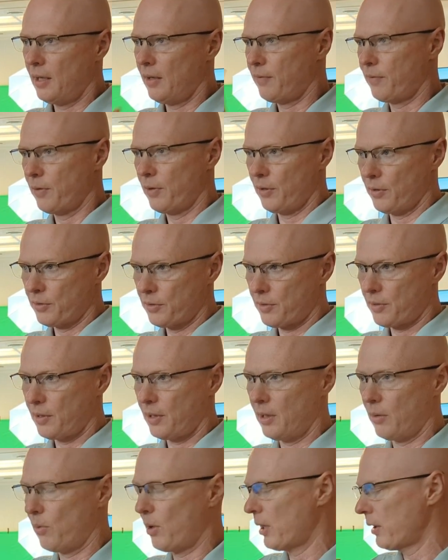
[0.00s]
for those
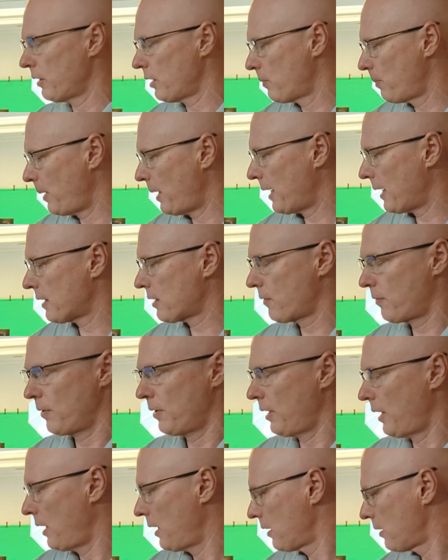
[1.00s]
wireless packs for
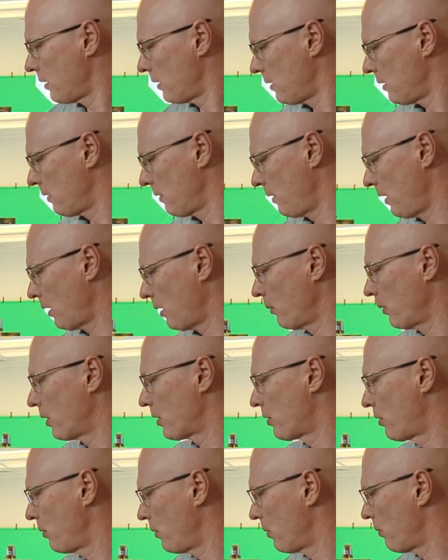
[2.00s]
the anchor. The other
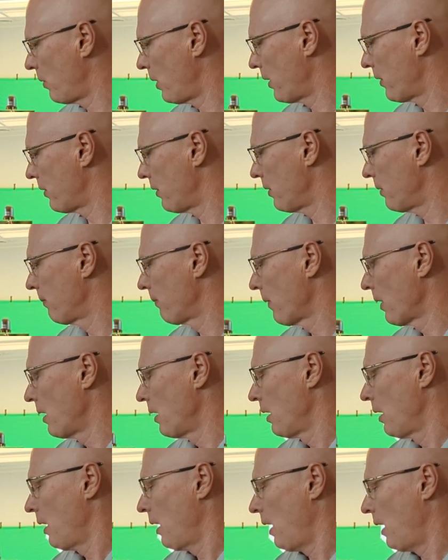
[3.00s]
one's doing weather,
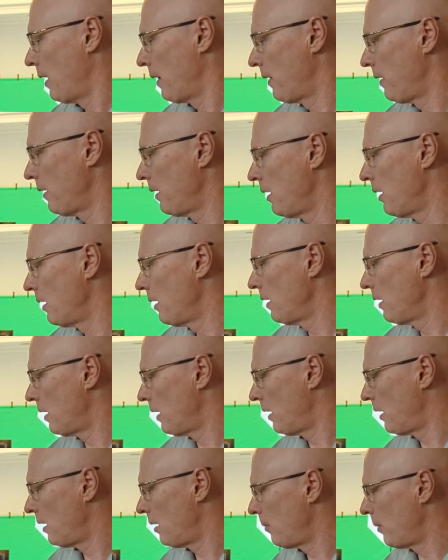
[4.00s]
and then
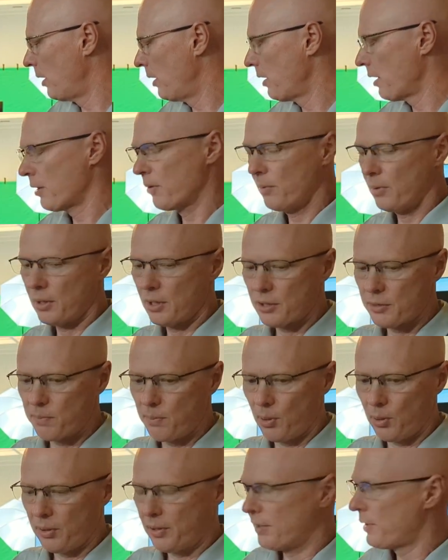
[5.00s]
another one is
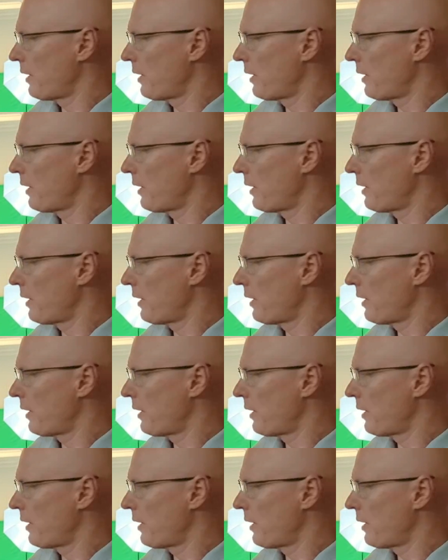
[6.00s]
pulling